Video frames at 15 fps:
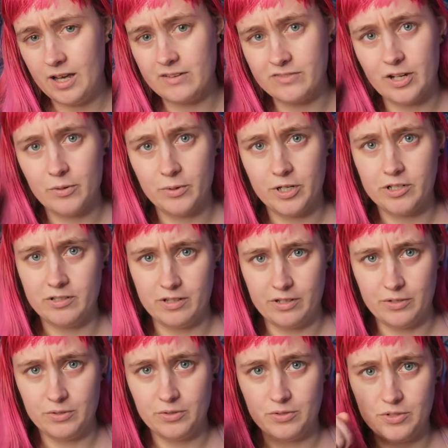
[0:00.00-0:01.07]
If I wear
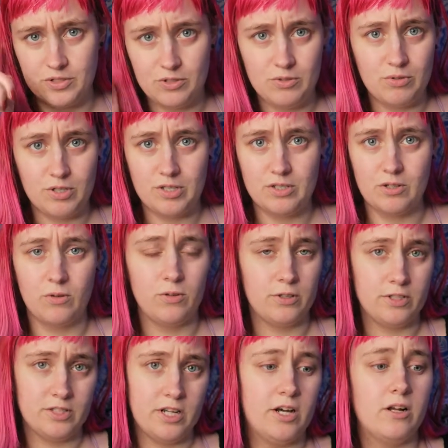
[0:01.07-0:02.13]
those, you can
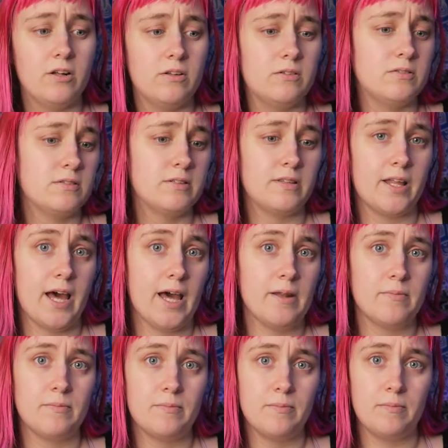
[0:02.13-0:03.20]
totally tell that